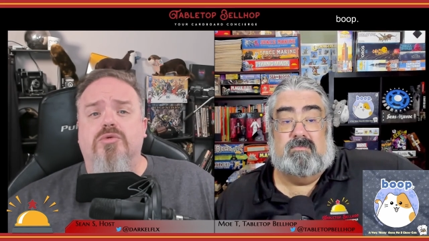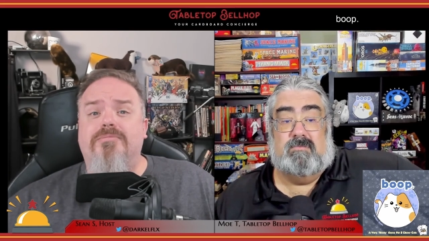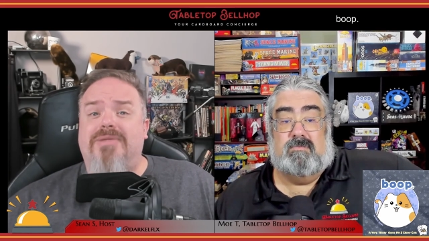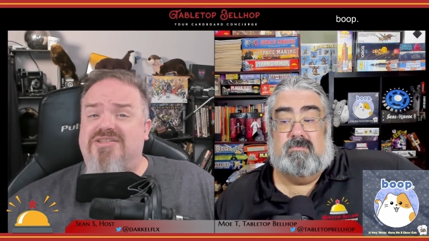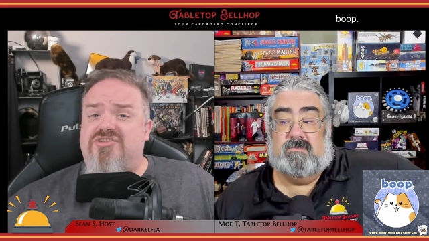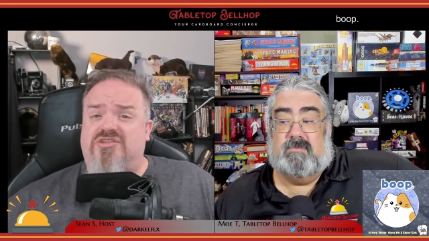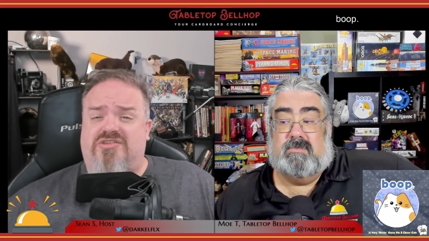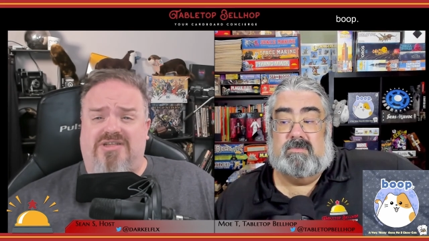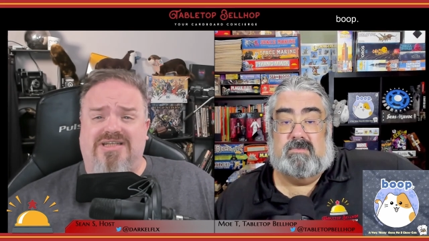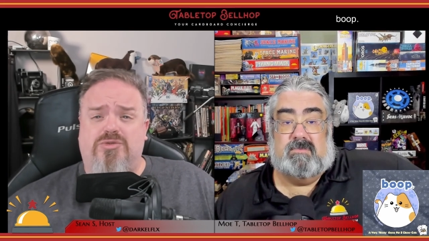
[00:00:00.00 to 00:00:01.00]
Speaker 1: Mensa
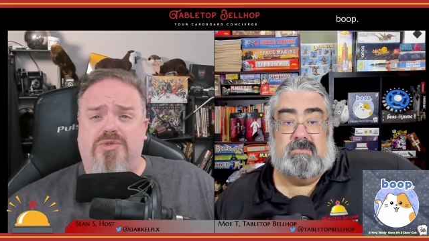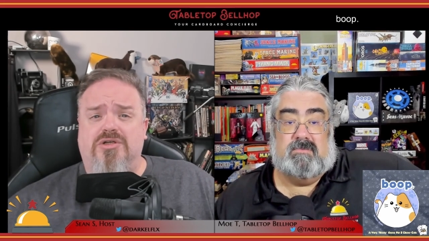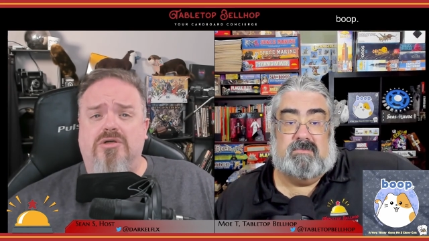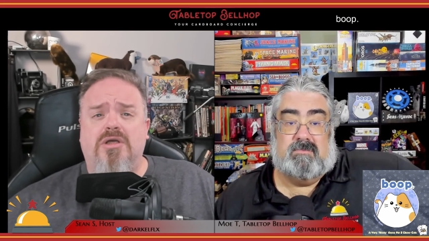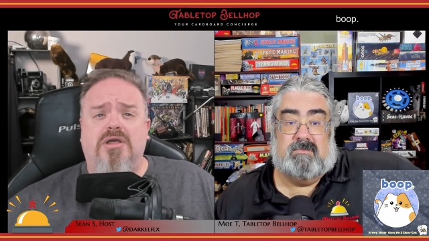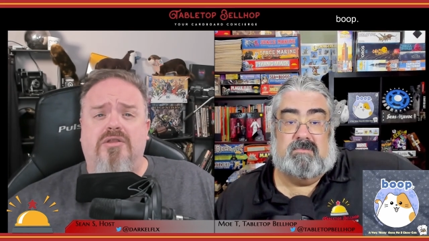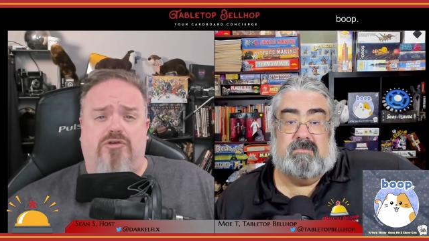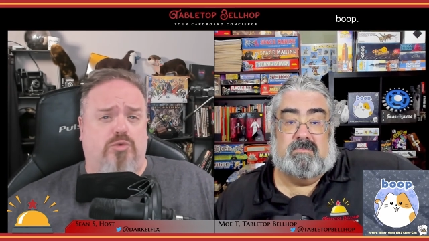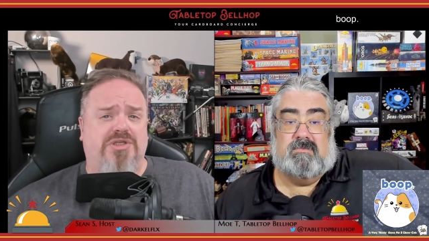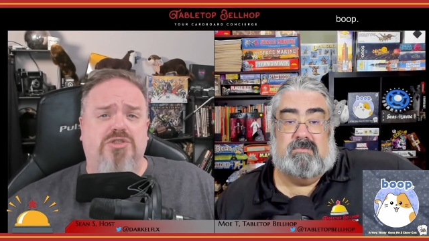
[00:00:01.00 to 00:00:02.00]
Select winner, the
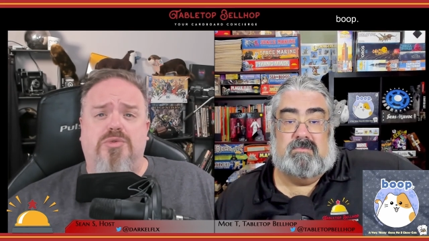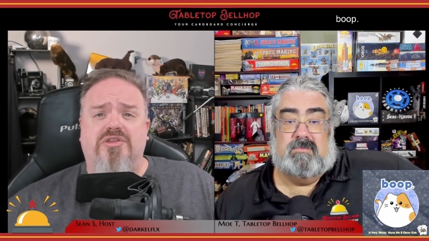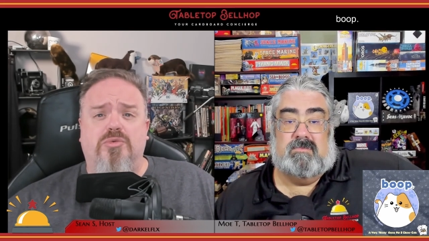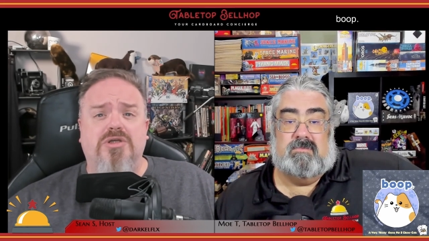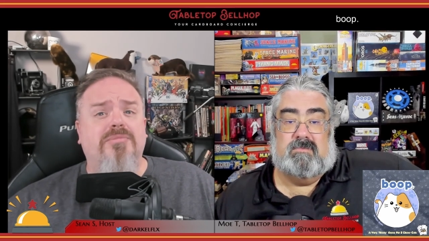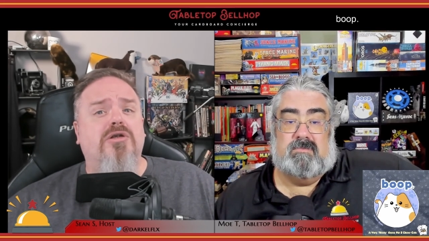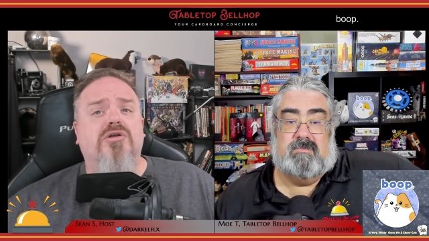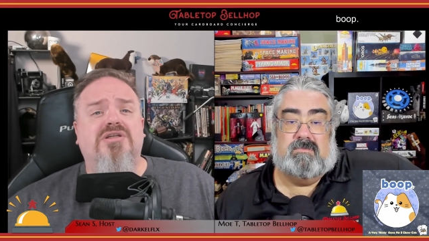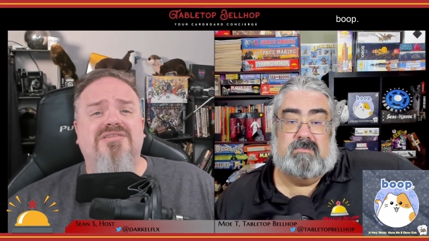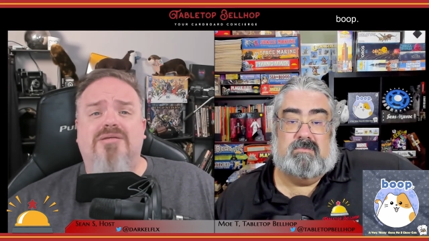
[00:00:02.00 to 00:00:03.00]
twenty twenty-three
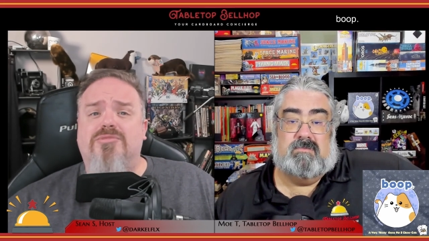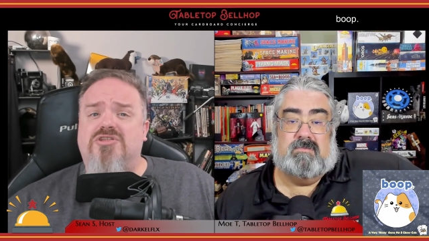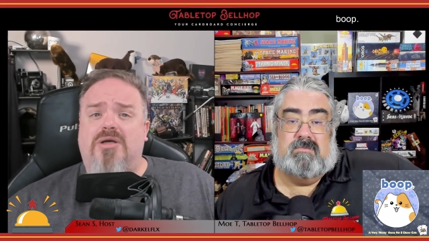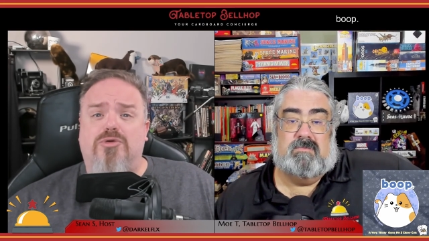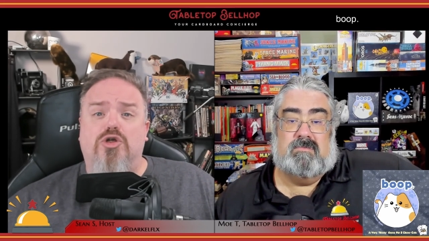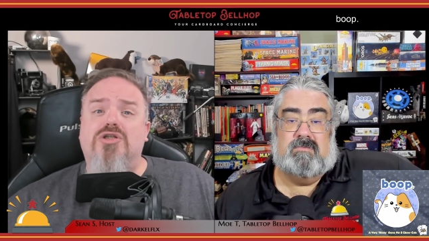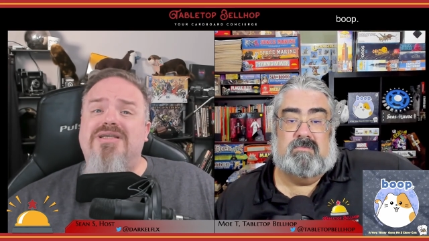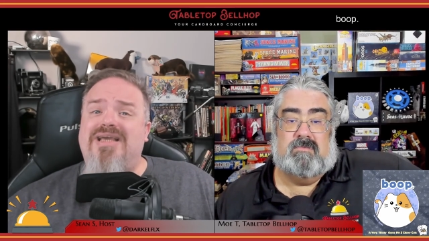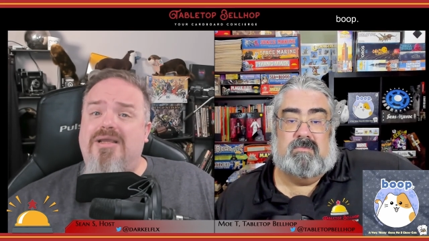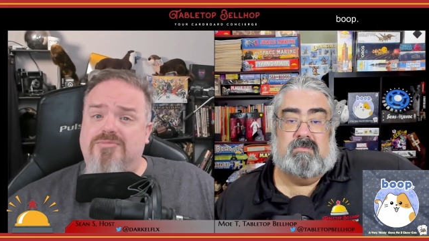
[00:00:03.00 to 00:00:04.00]
American Tabletop Early
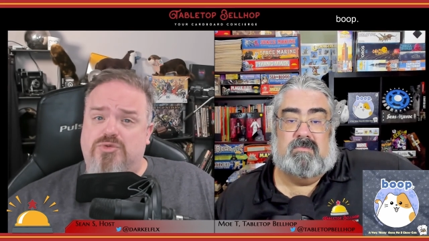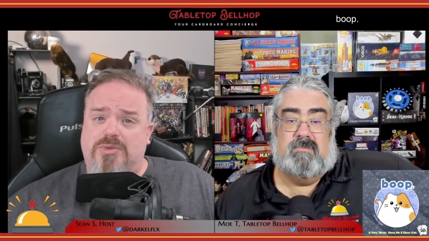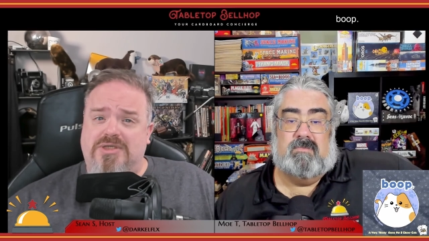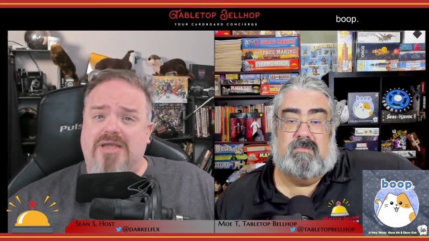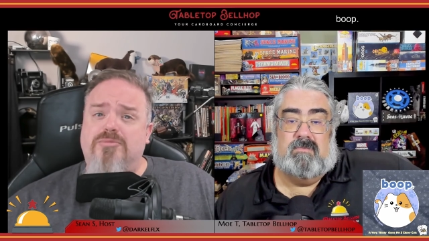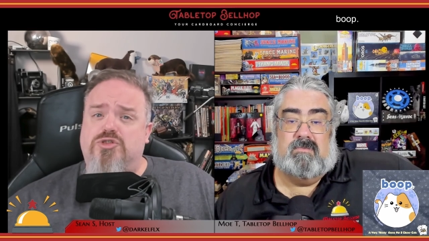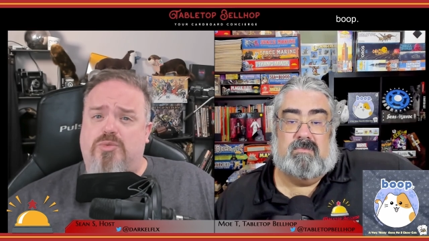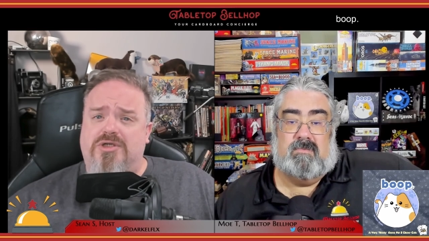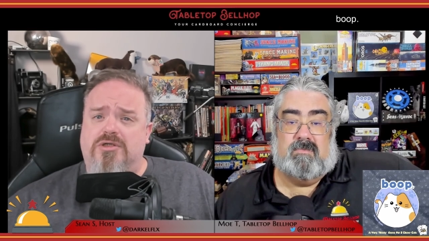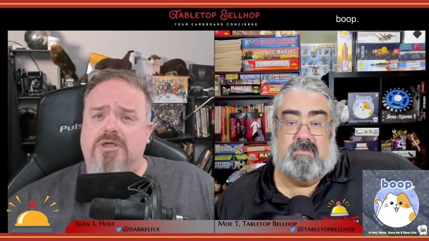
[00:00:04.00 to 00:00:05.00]
Games Gamers
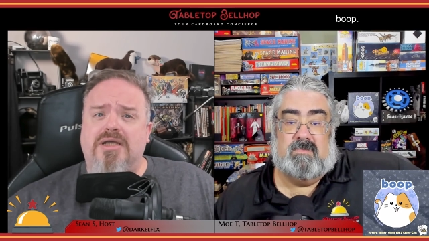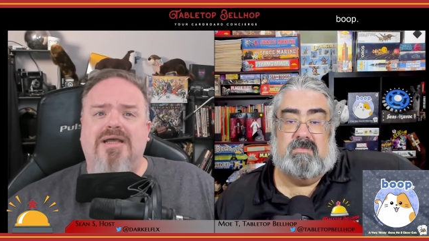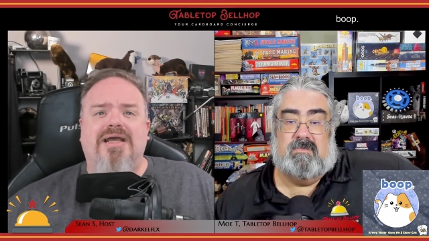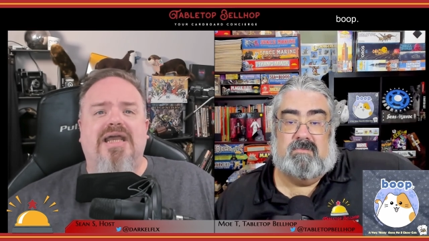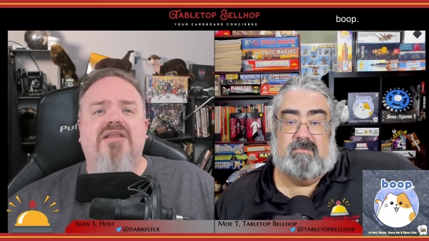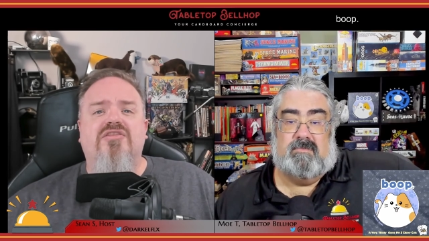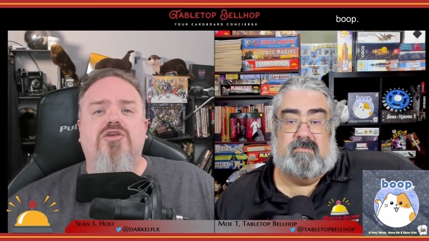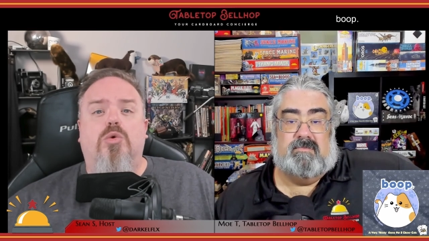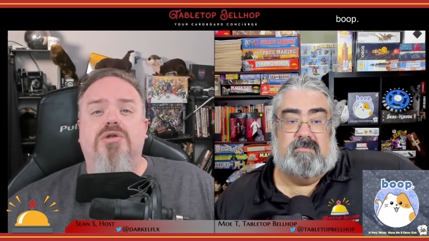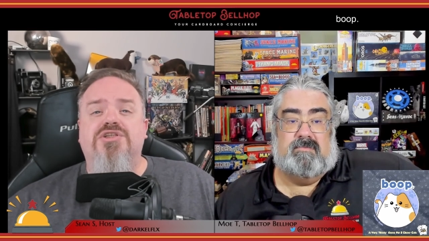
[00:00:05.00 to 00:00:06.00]
winner, and the
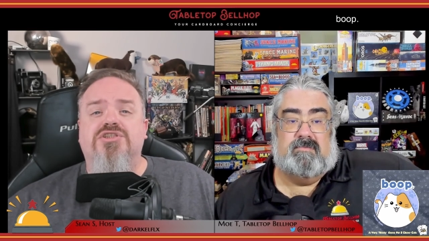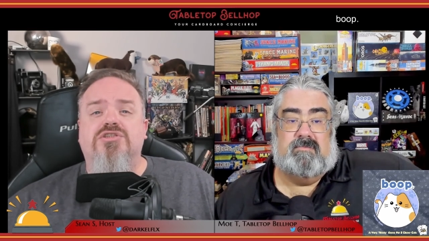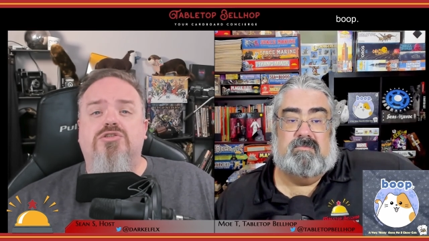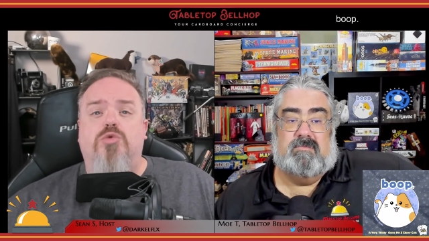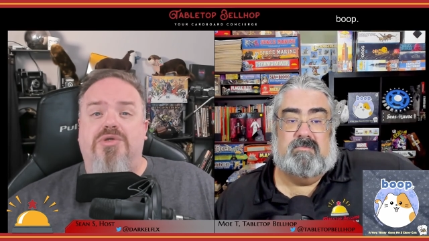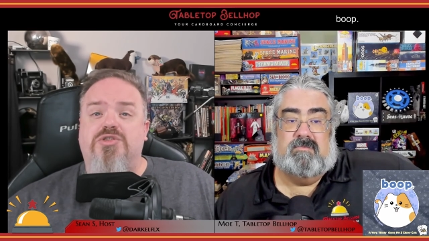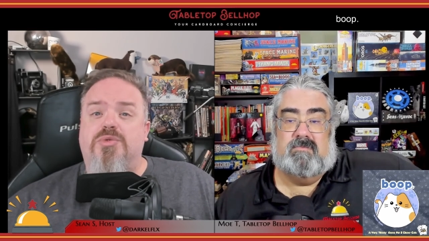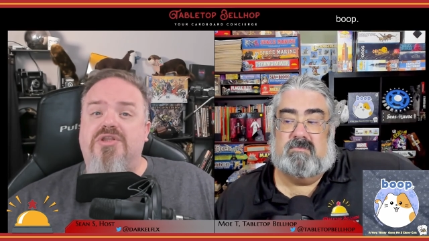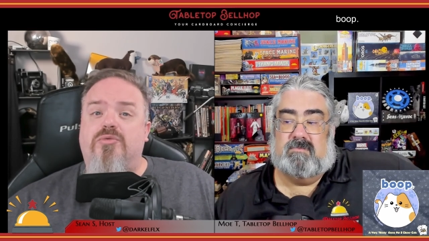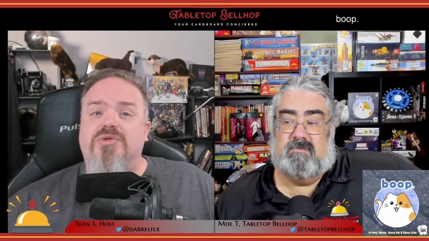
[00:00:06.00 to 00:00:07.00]
Origins twenty
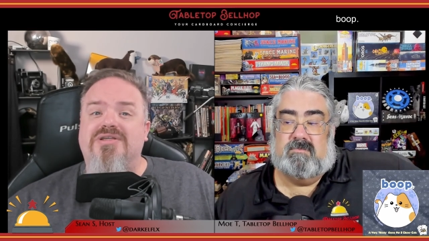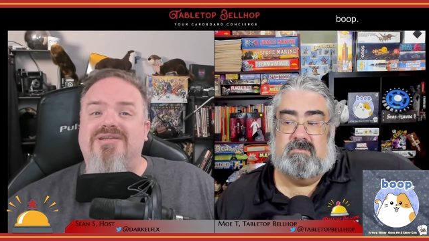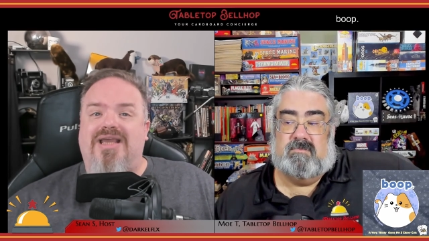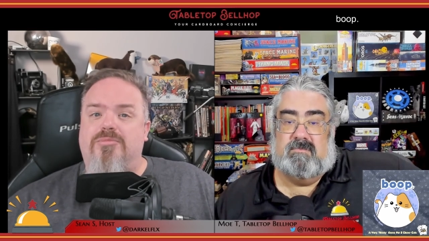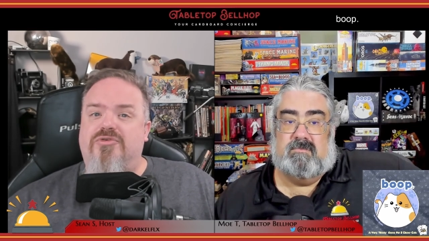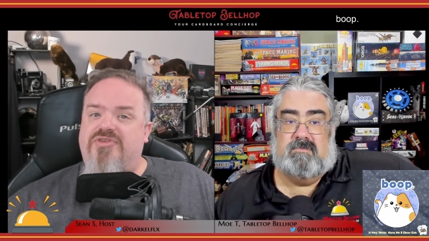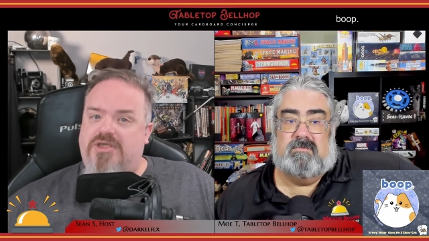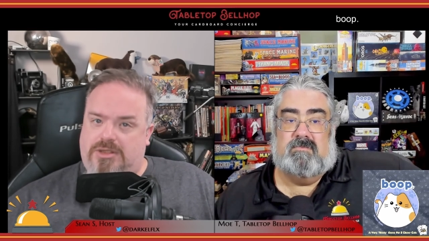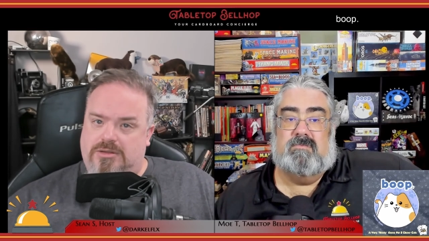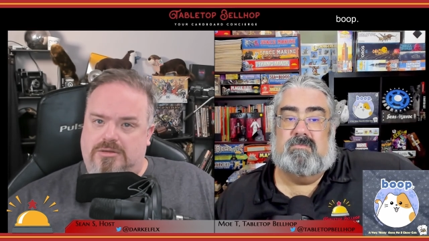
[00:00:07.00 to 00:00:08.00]
twenty-three Game of the
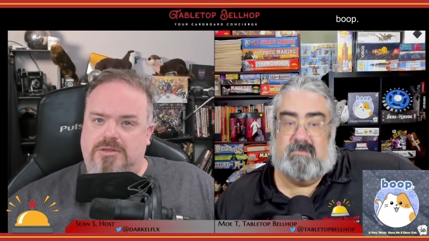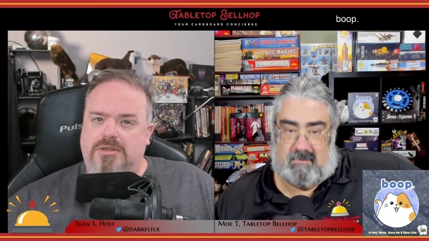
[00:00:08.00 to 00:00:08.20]
Year.